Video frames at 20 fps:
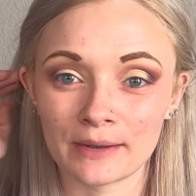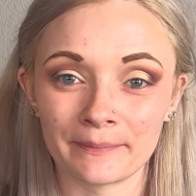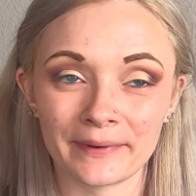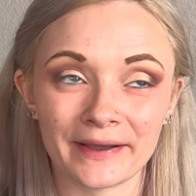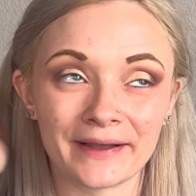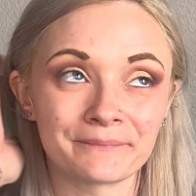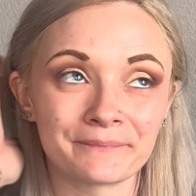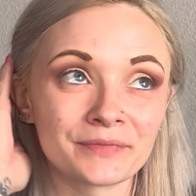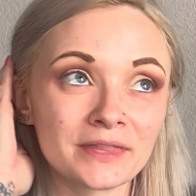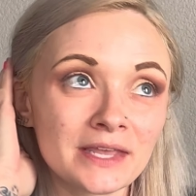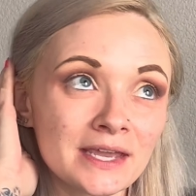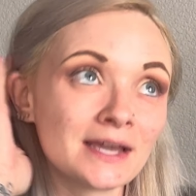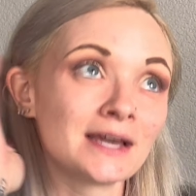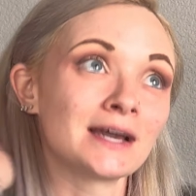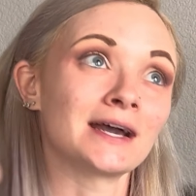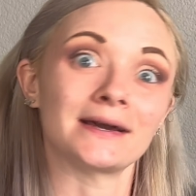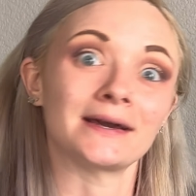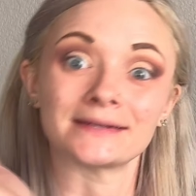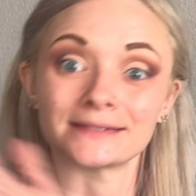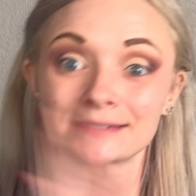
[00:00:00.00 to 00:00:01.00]
but
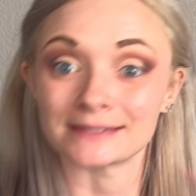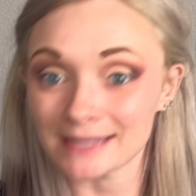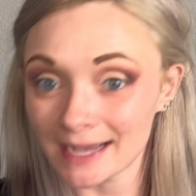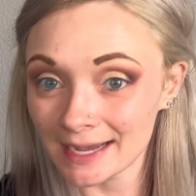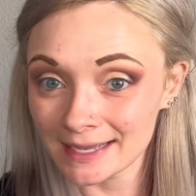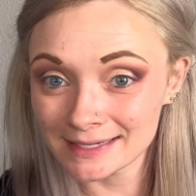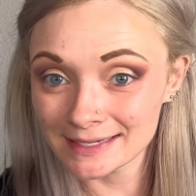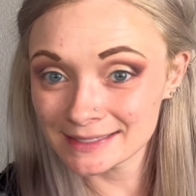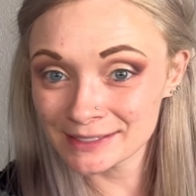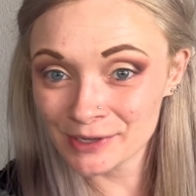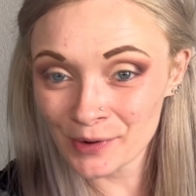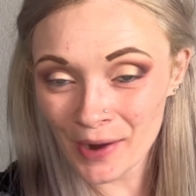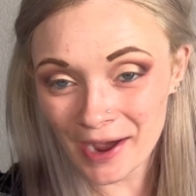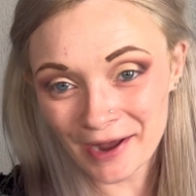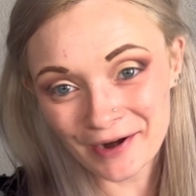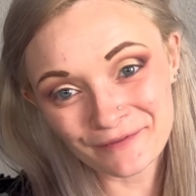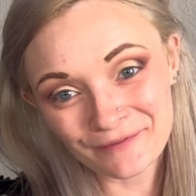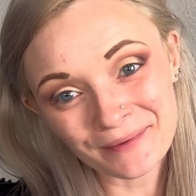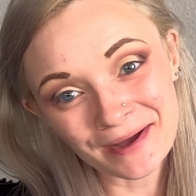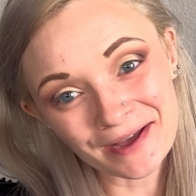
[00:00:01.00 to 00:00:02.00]
I decided to go out
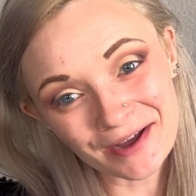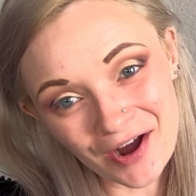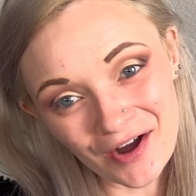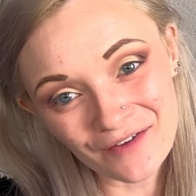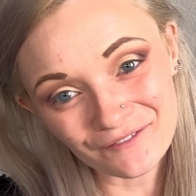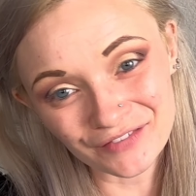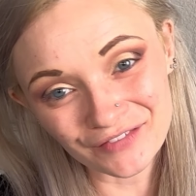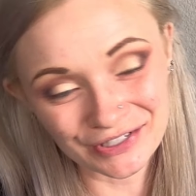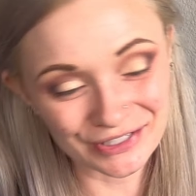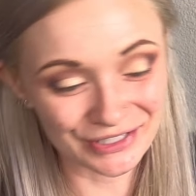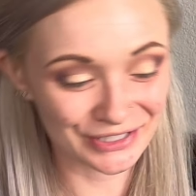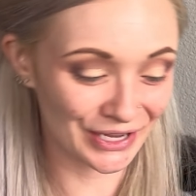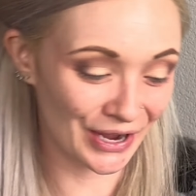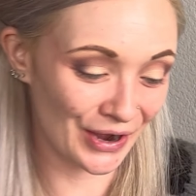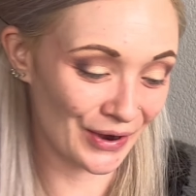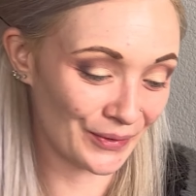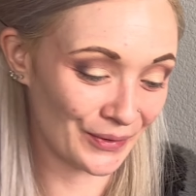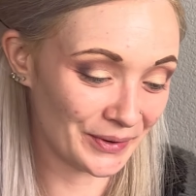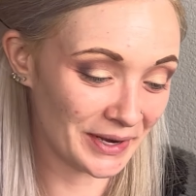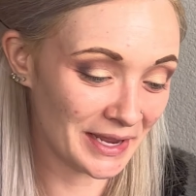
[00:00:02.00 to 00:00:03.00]
of my comfort
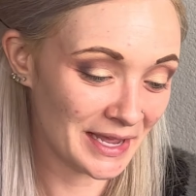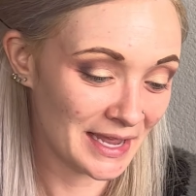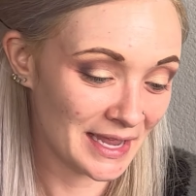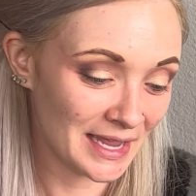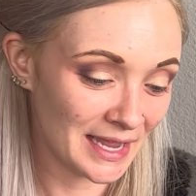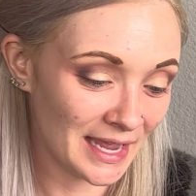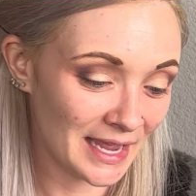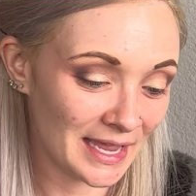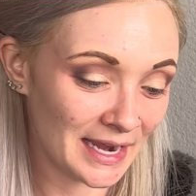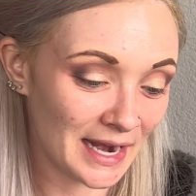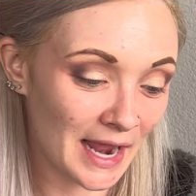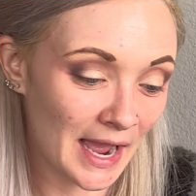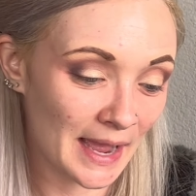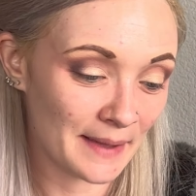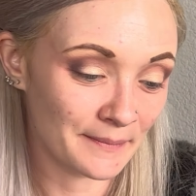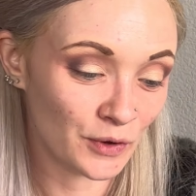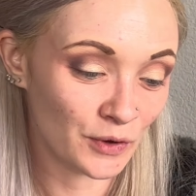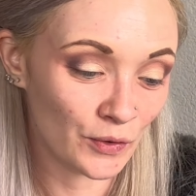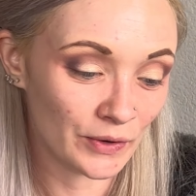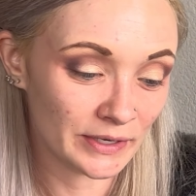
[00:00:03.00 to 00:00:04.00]
zone, and
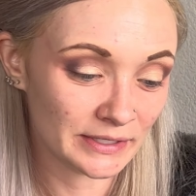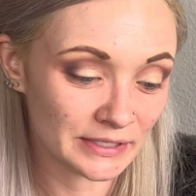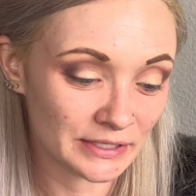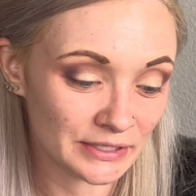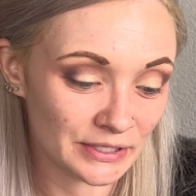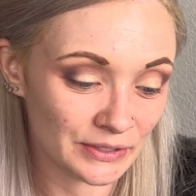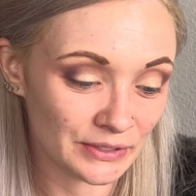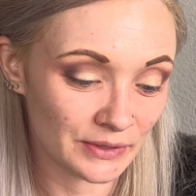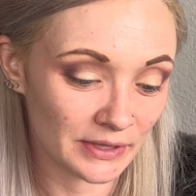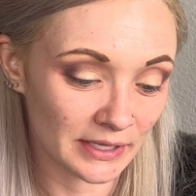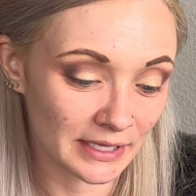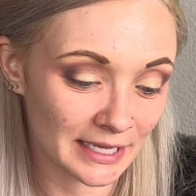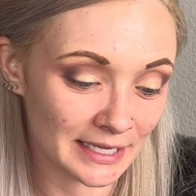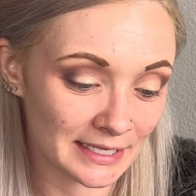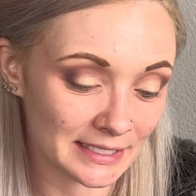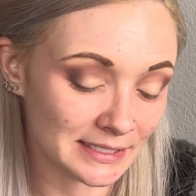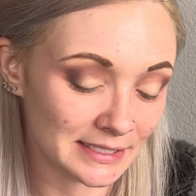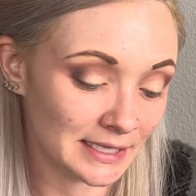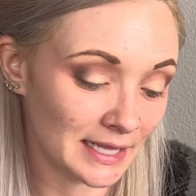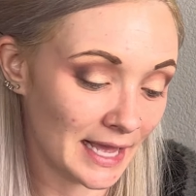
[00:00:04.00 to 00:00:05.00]
I'm going to do the
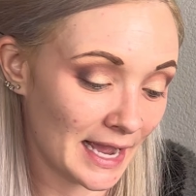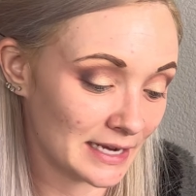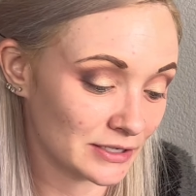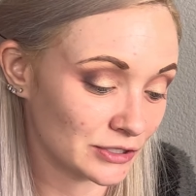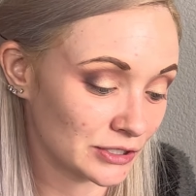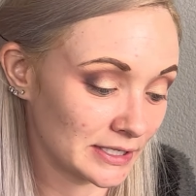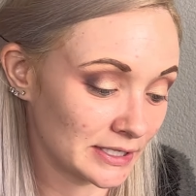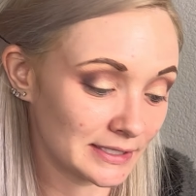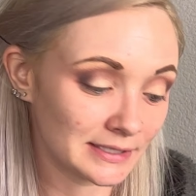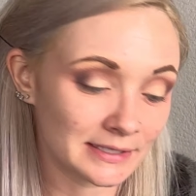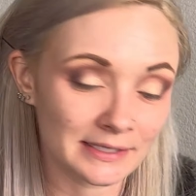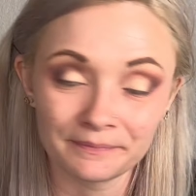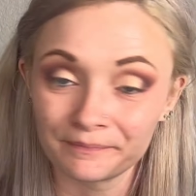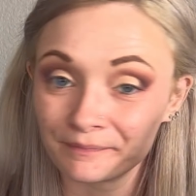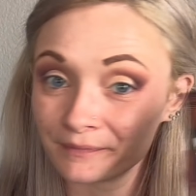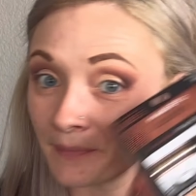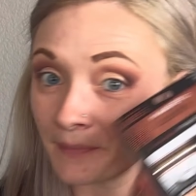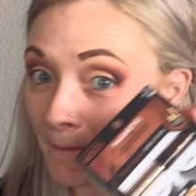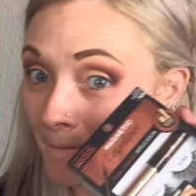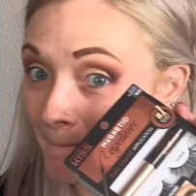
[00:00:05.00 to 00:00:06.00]
Kiss Lashes
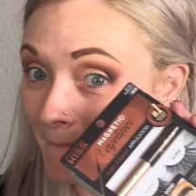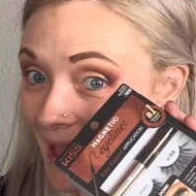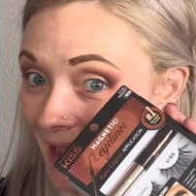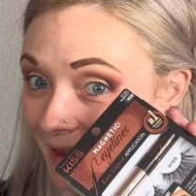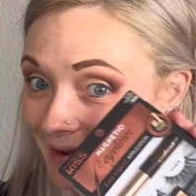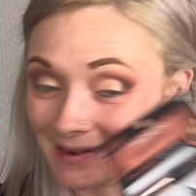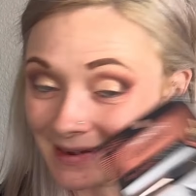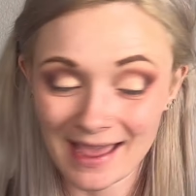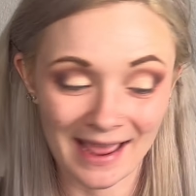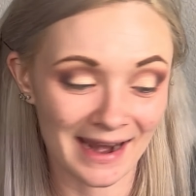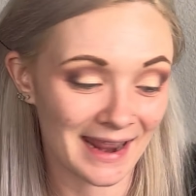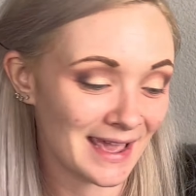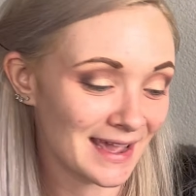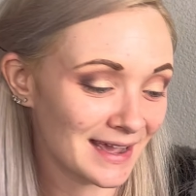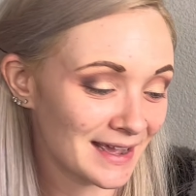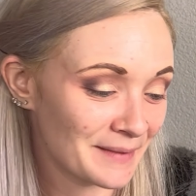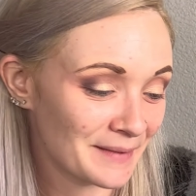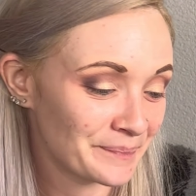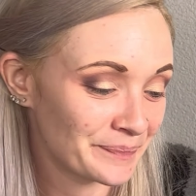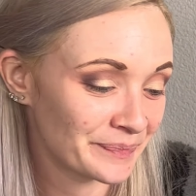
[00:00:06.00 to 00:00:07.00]

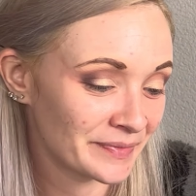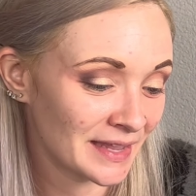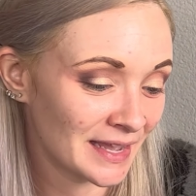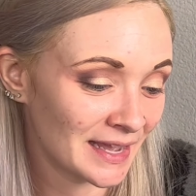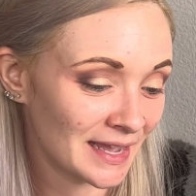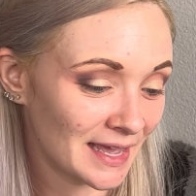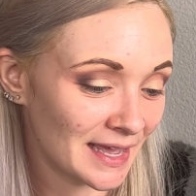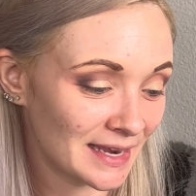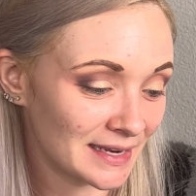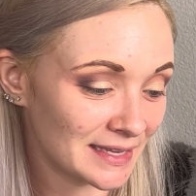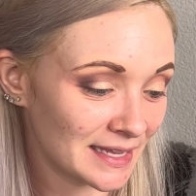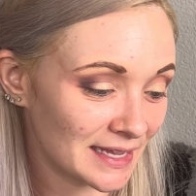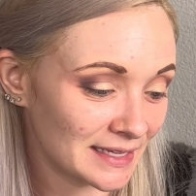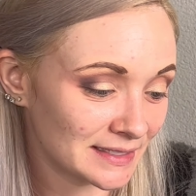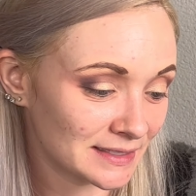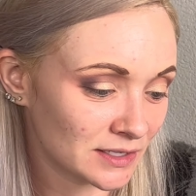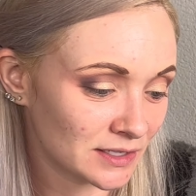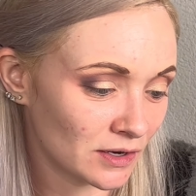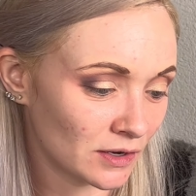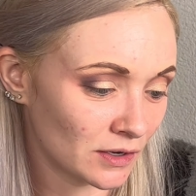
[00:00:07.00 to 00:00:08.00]
Magnetic, and
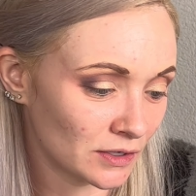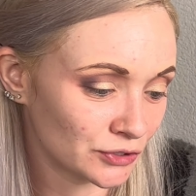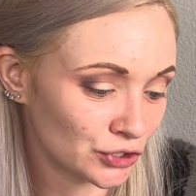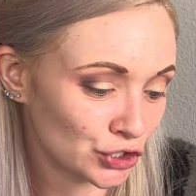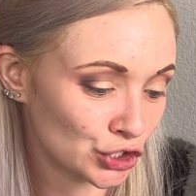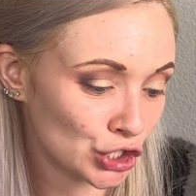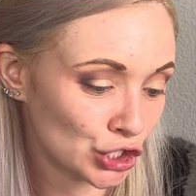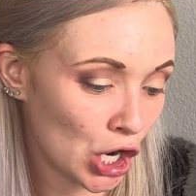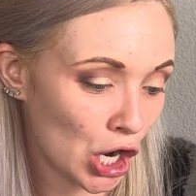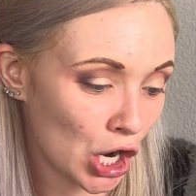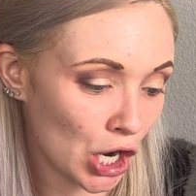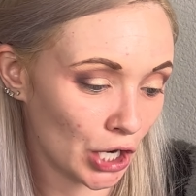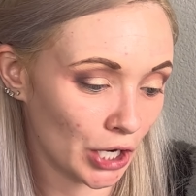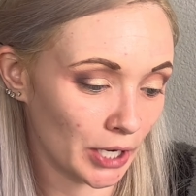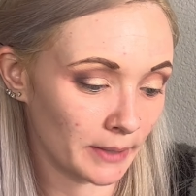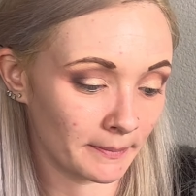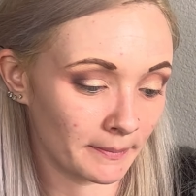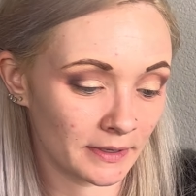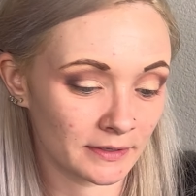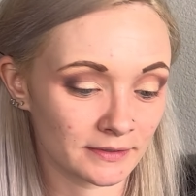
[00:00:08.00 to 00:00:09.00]
it's called
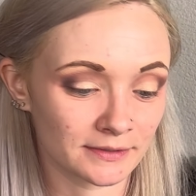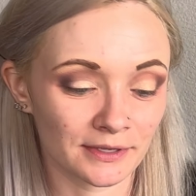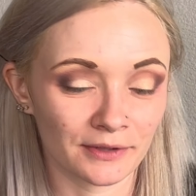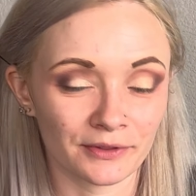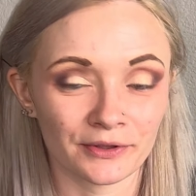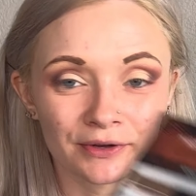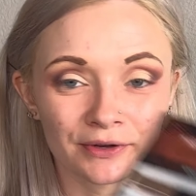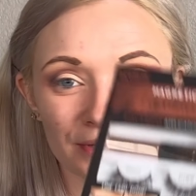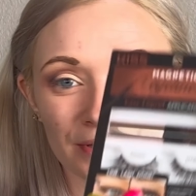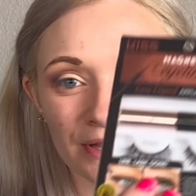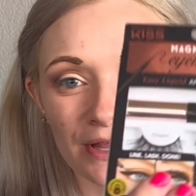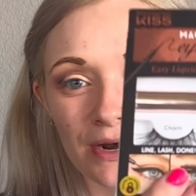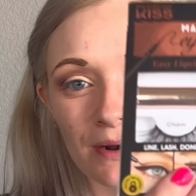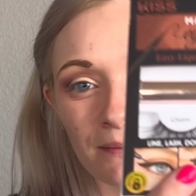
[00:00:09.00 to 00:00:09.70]
Charm. So they're a little